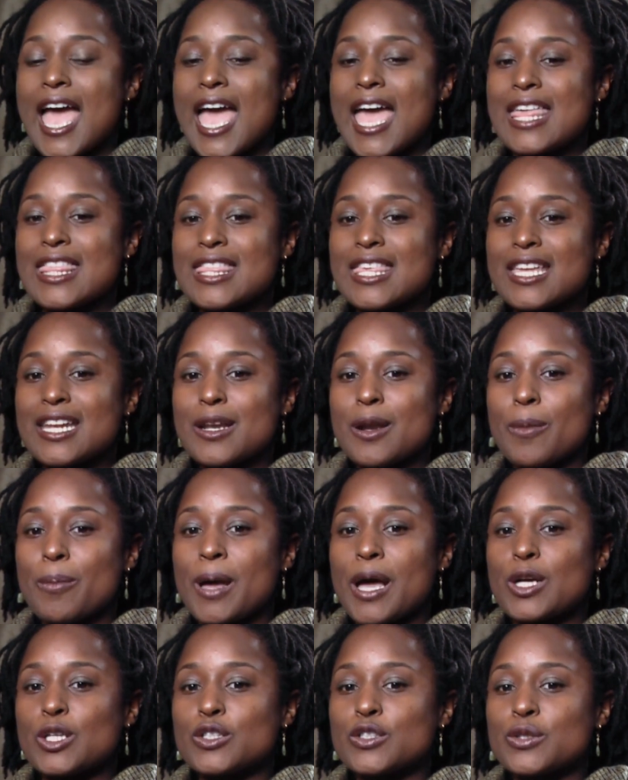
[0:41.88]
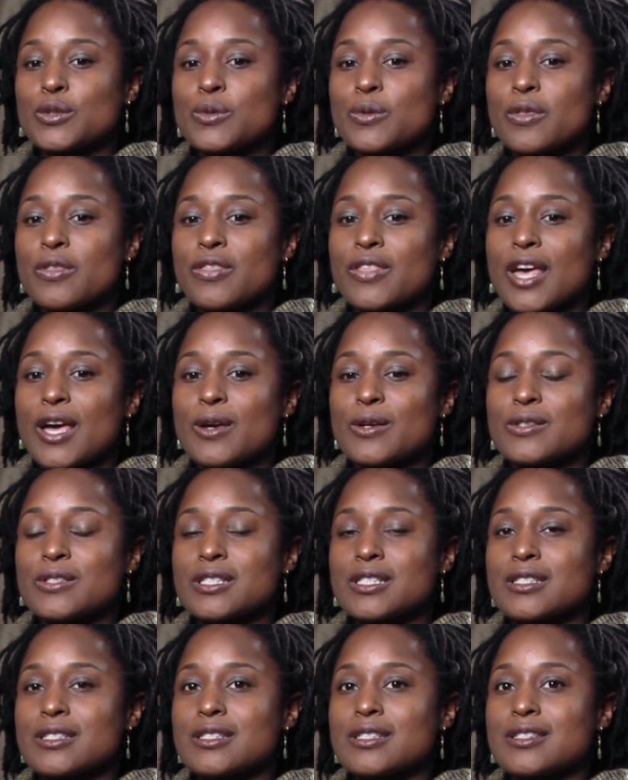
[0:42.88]
And then in about
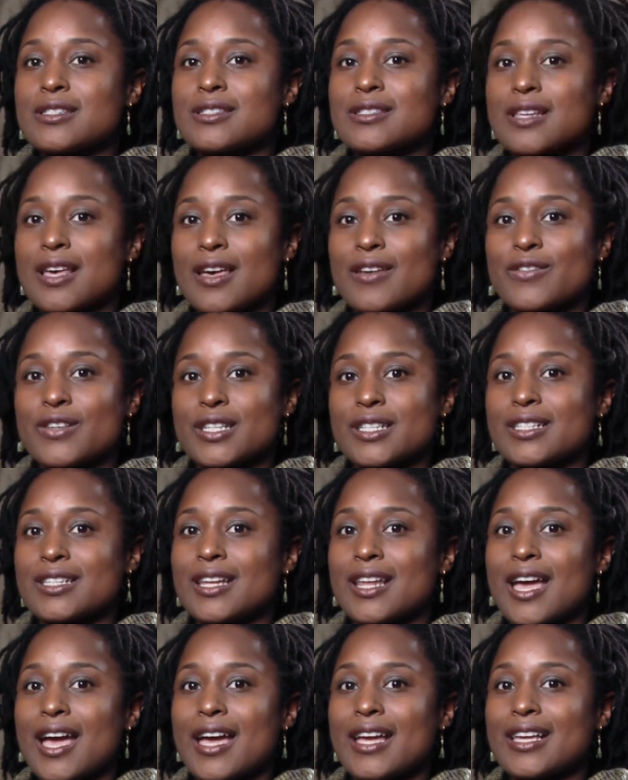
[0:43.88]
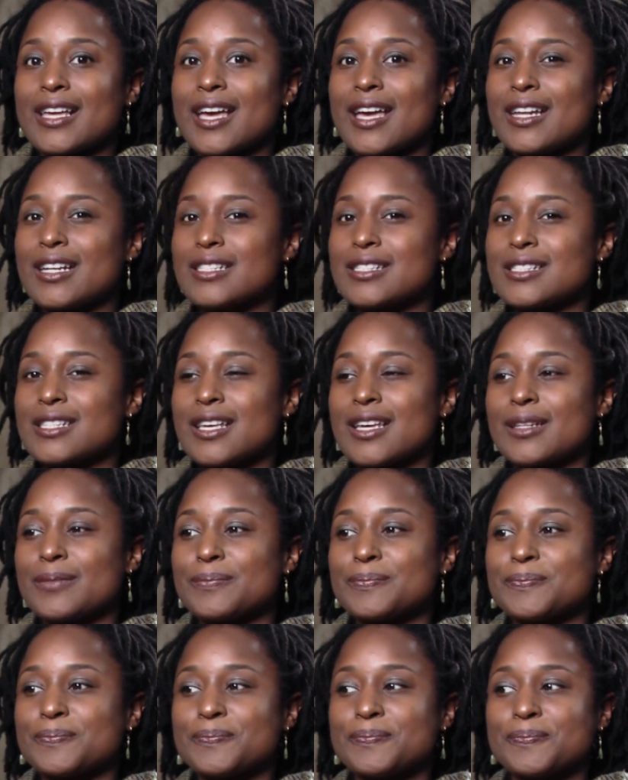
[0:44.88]
2007, I kind of said,
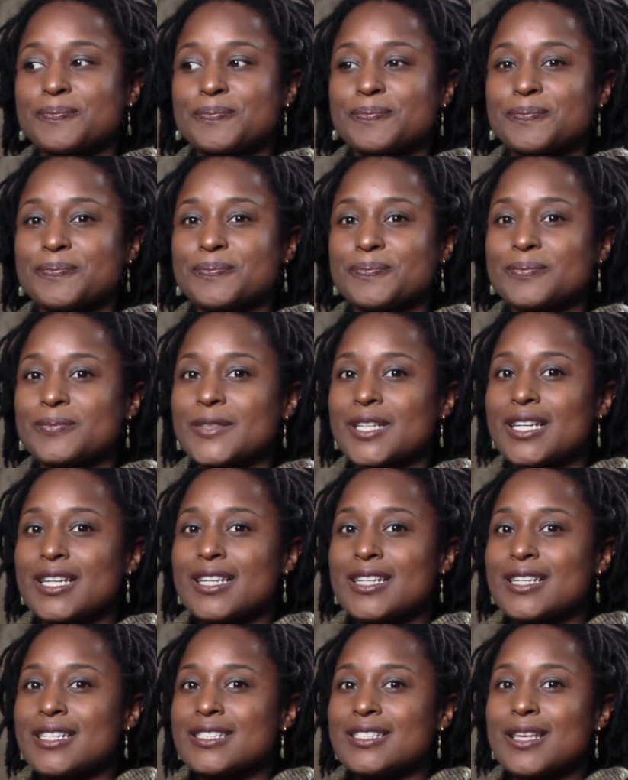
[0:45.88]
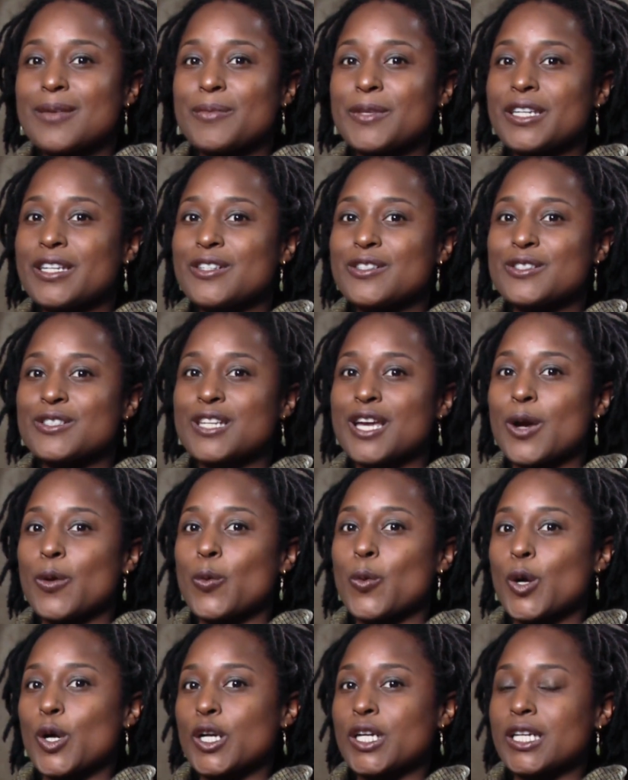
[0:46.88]
something here is not
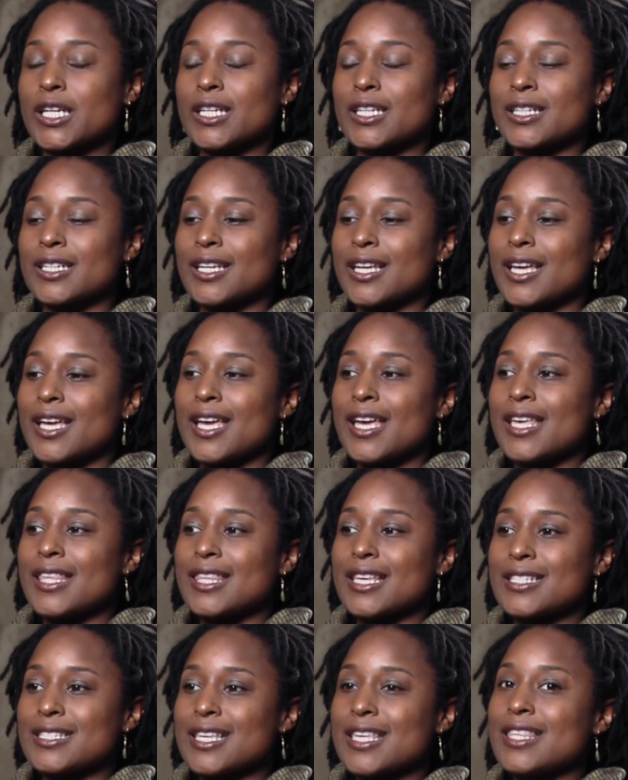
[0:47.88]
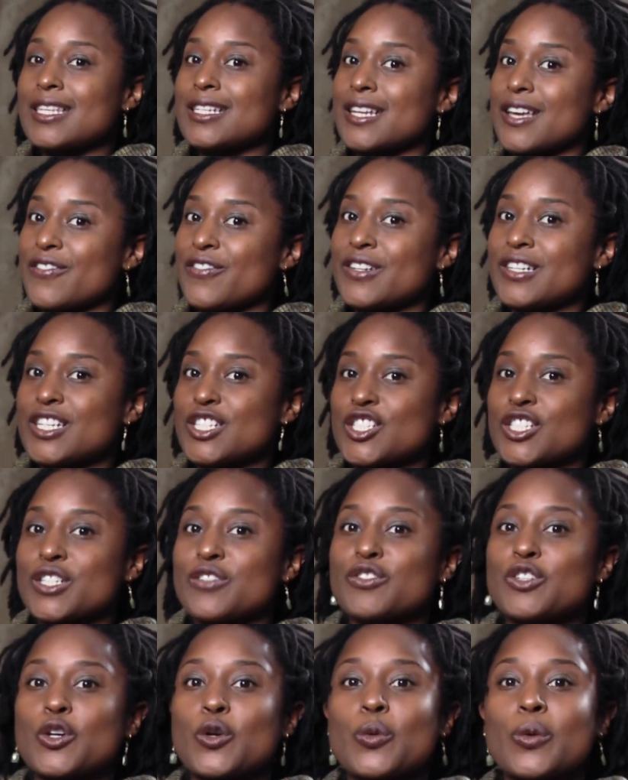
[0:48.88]
working. They say the definition
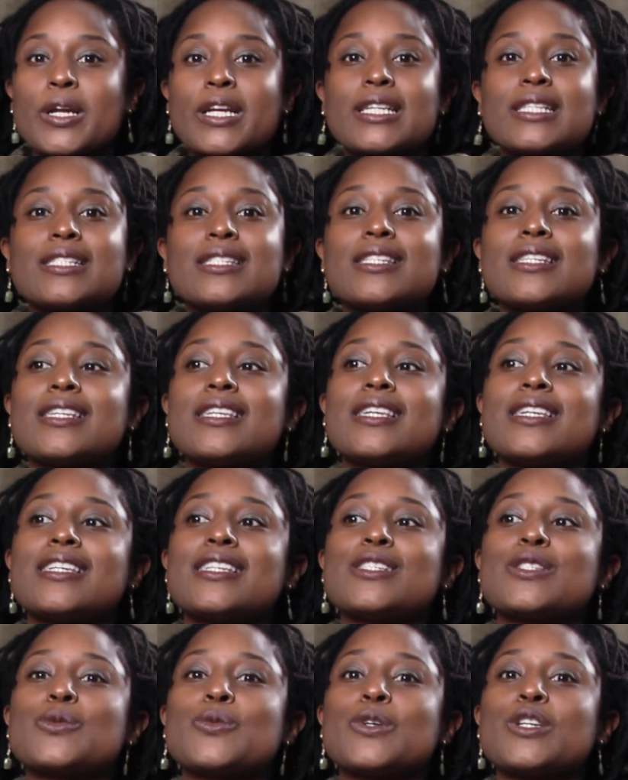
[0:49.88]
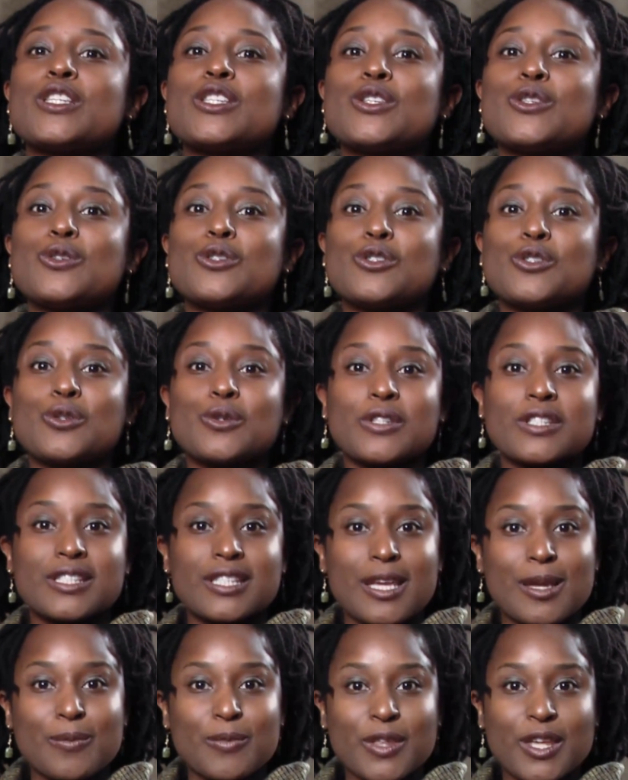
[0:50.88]
of crazy is when you do the
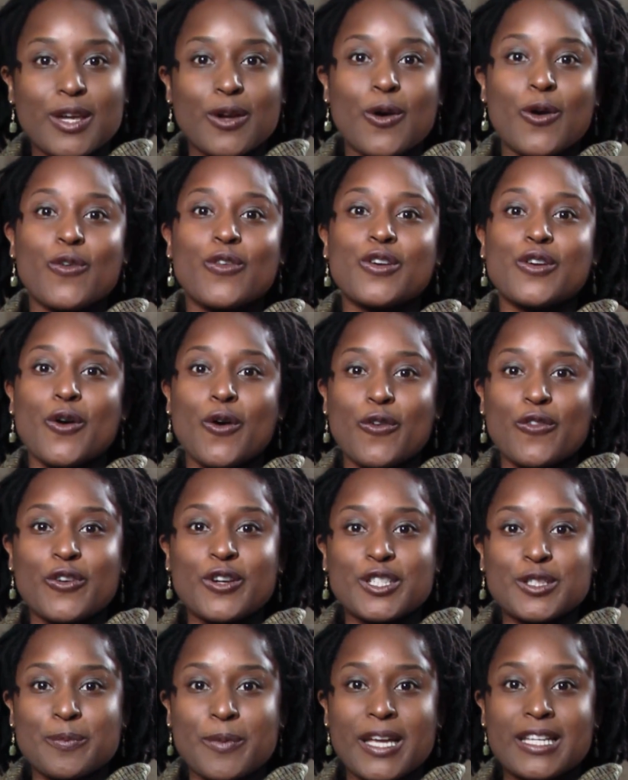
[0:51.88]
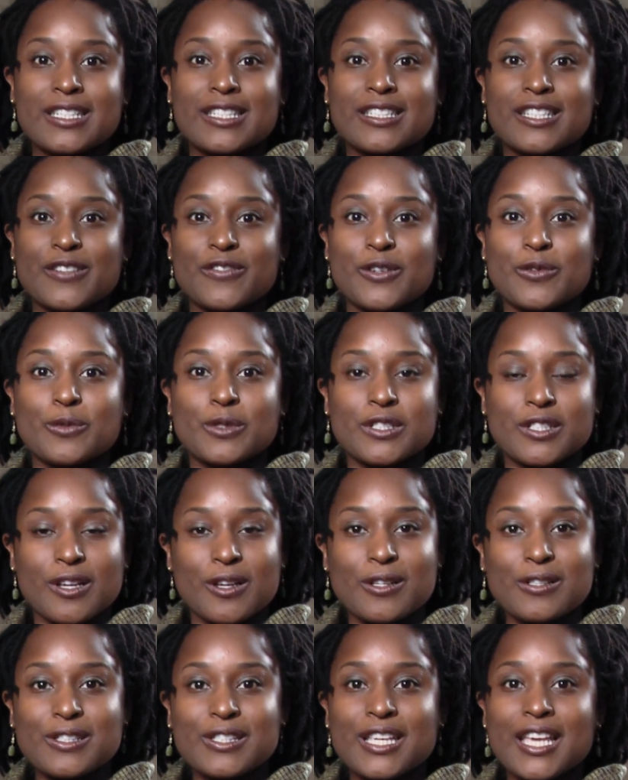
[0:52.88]
same thing over and over expecting different
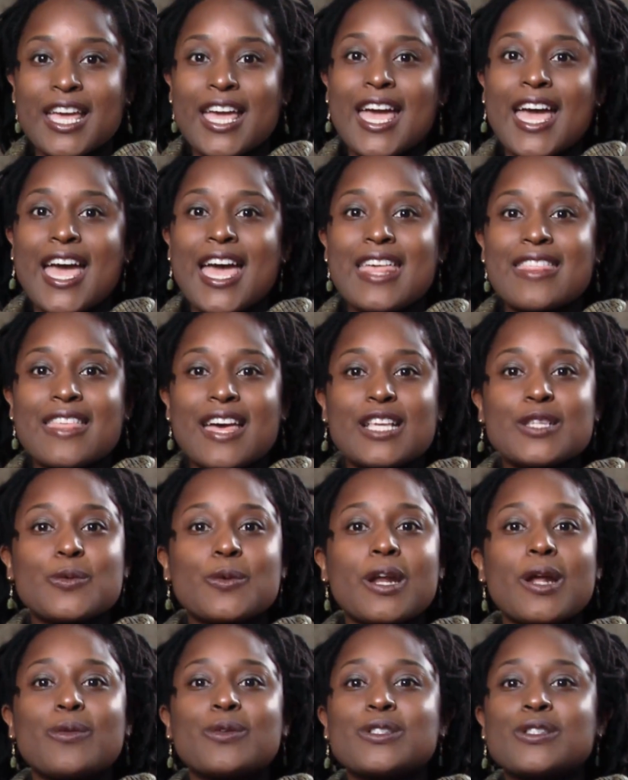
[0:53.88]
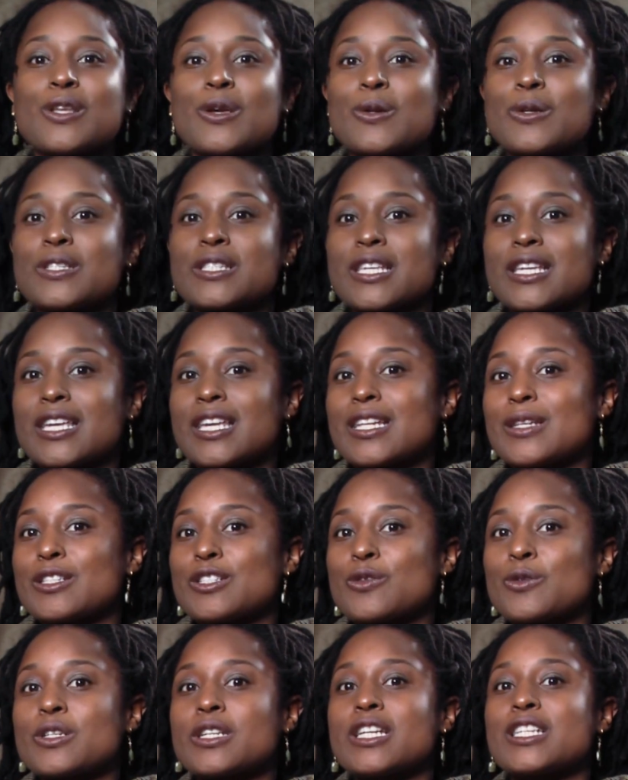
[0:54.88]
results. And that's what I was noticing in
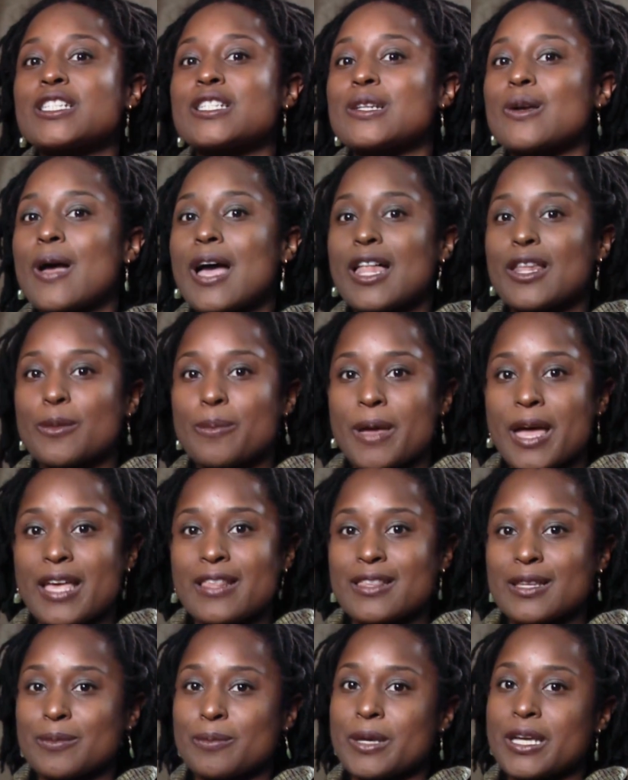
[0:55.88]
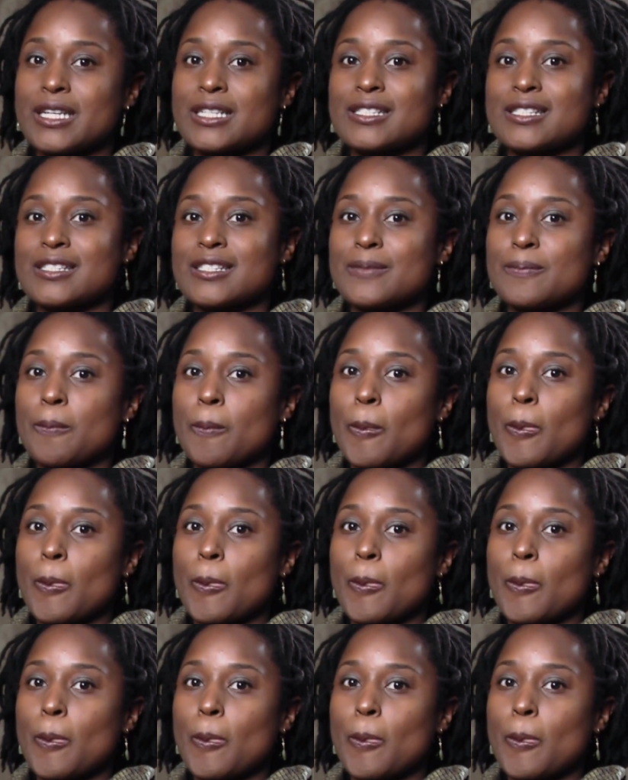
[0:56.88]
traditional allopathic medicine.